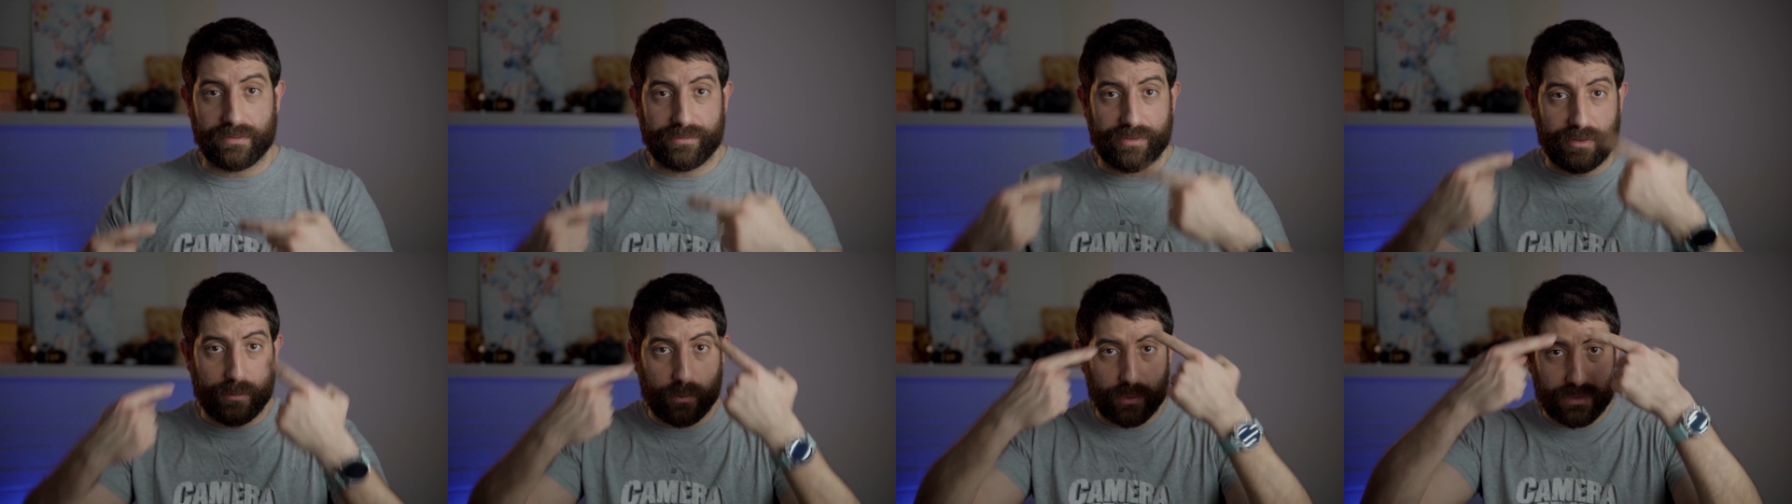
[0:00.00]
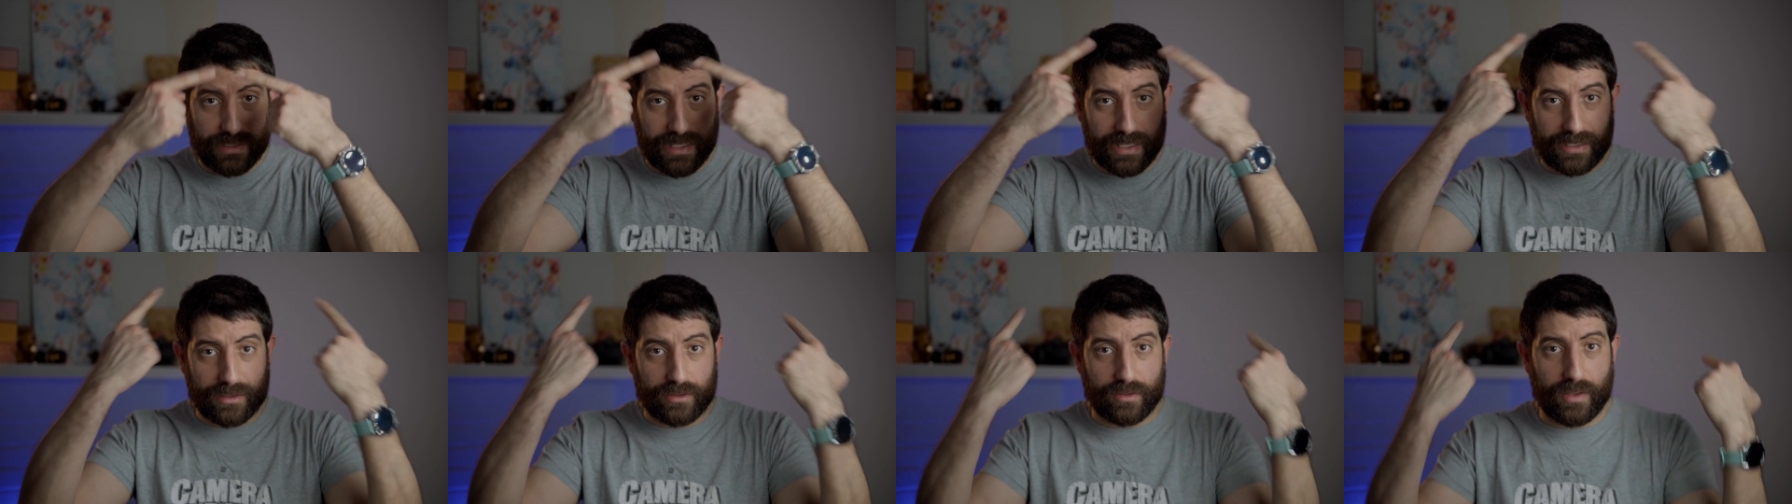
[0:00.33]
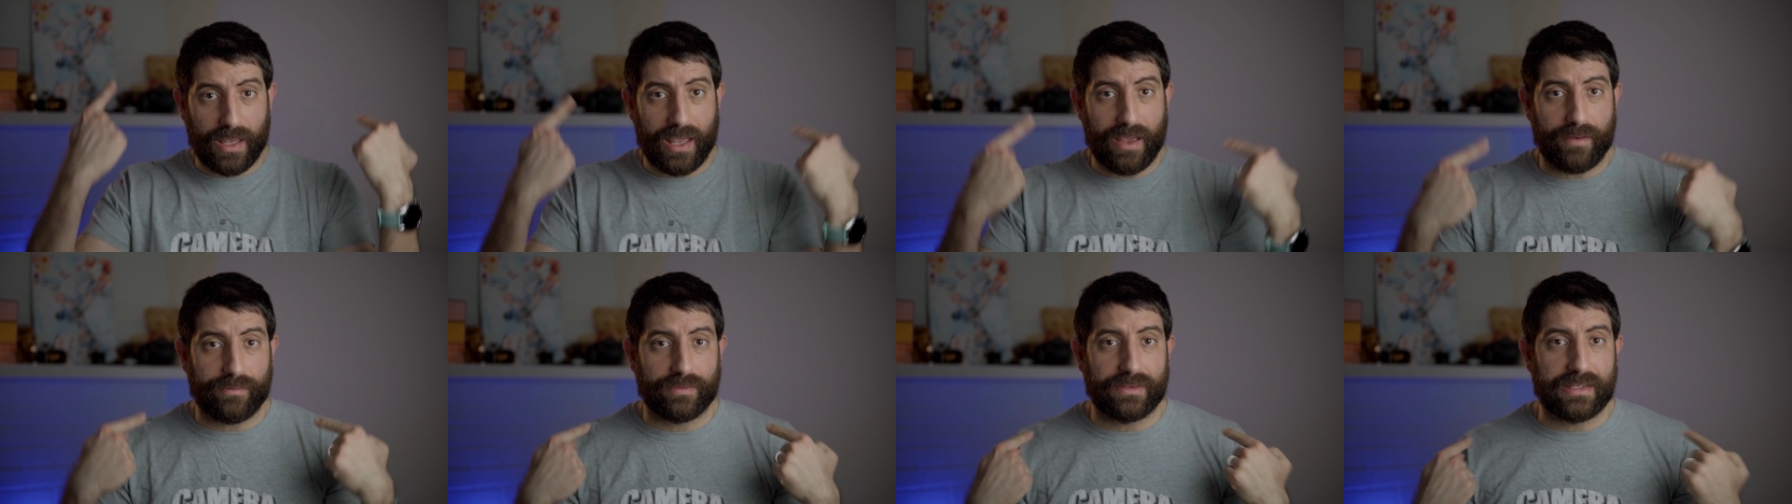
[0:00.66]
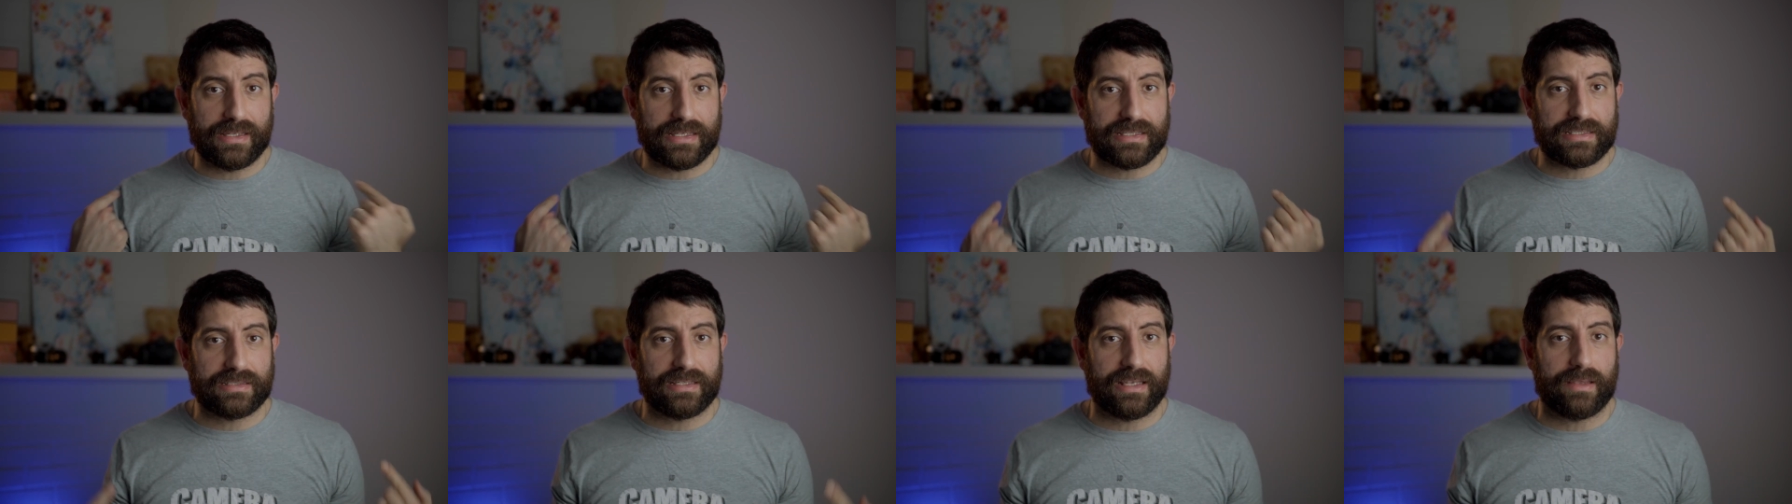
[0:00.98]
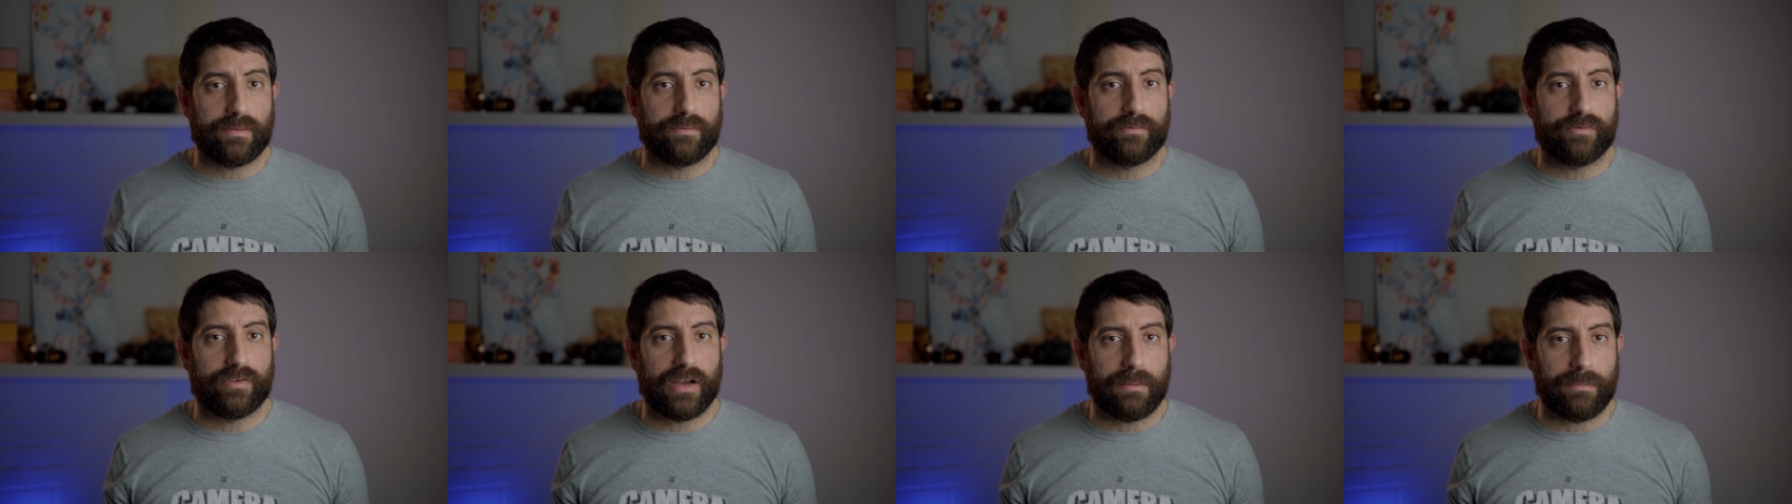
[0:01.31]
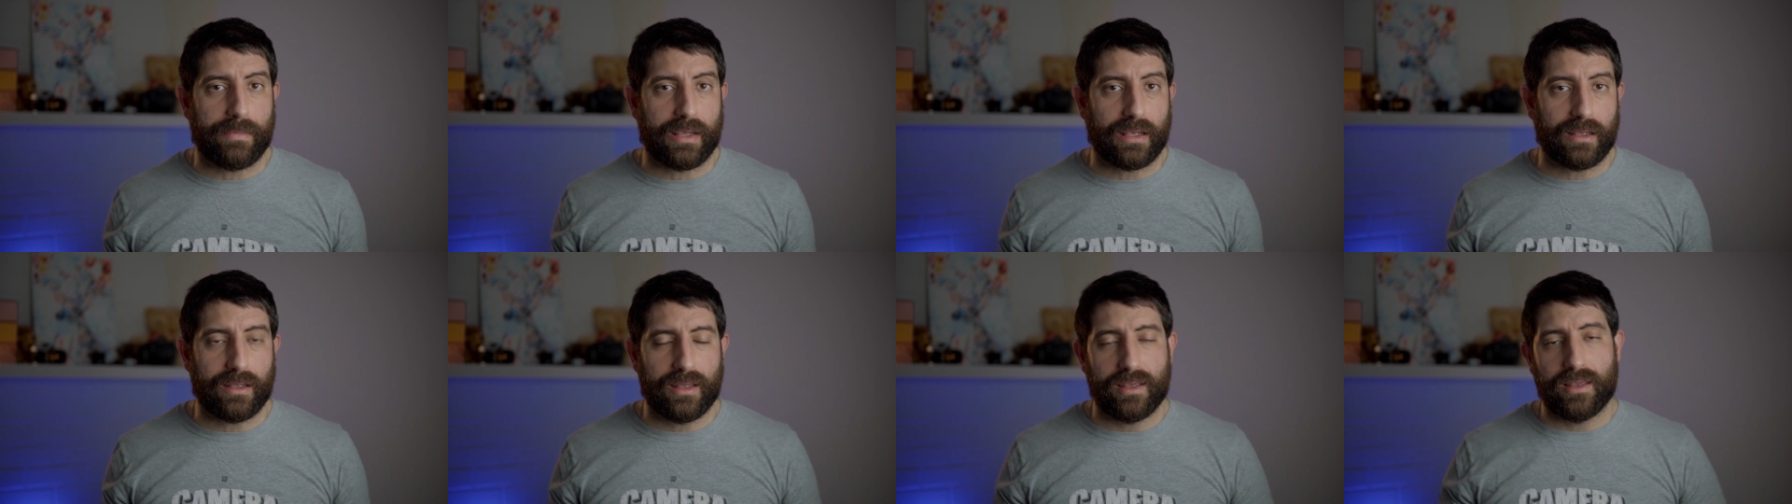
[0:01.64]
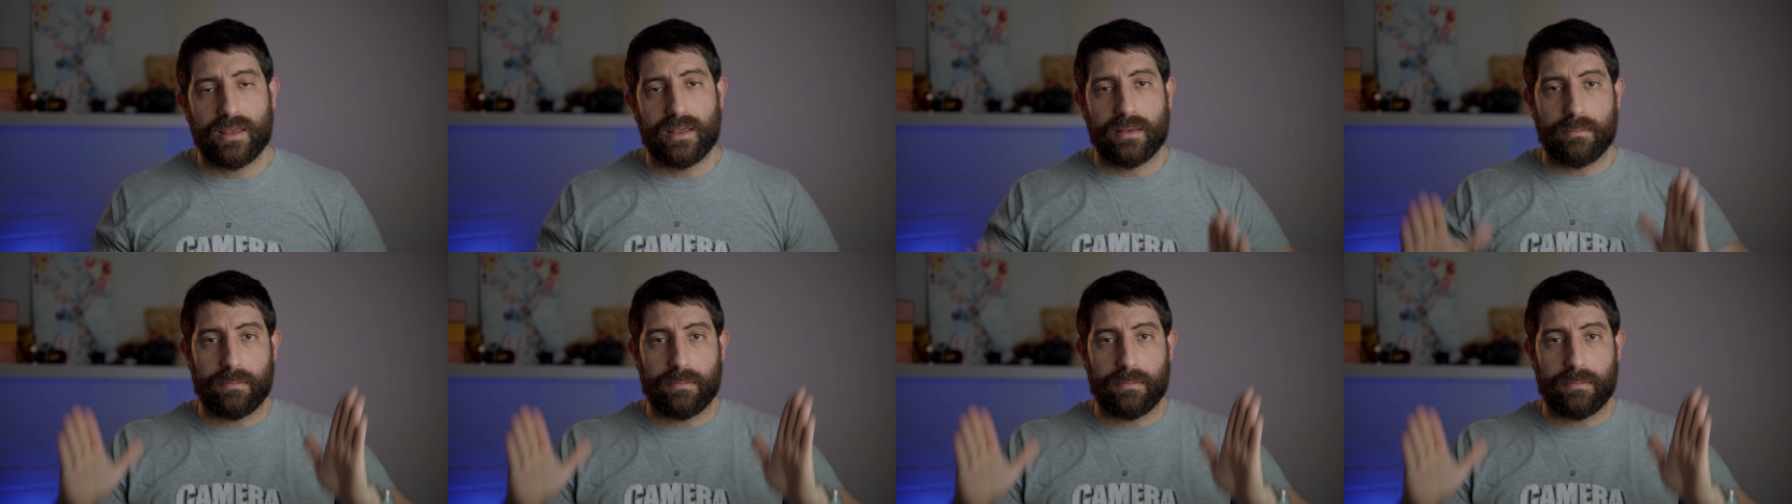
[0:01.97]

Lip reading: if you would like to have this same framing,